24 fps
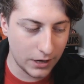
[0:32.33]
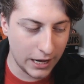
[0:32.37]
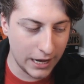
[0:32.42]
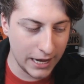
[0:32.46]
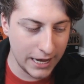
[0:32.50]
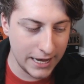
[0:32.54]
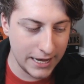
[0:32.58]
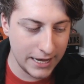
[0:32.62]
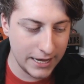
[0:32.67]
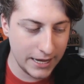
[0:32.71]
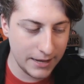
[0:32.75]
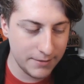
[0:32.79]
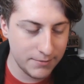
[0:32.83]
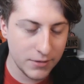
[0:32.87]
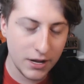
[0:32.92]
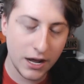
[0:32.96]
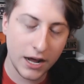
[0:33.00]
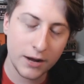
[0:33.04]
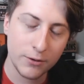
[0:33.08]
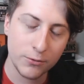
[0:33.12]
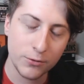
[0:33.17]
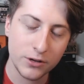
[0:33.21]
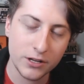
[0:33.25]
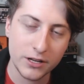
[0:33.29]
I am
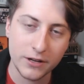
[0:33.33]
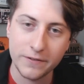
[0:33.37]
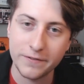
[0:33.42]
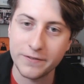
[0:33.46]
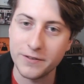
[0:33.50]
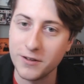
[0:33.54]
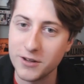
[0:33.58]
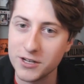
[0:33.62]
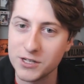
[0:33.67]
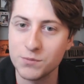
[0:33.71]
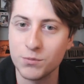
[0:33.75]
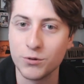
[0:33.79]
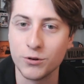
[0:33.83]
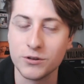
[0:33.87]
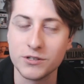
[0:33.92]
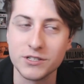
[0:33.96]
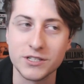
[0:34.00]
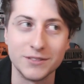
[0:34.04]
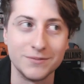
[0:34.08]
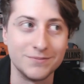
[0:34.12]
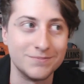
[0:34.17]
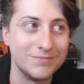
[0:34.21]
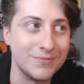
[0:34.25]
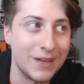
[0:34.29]
not really a feels
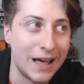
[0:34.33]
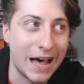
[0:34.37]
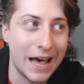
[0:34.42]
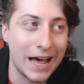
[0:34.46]
person.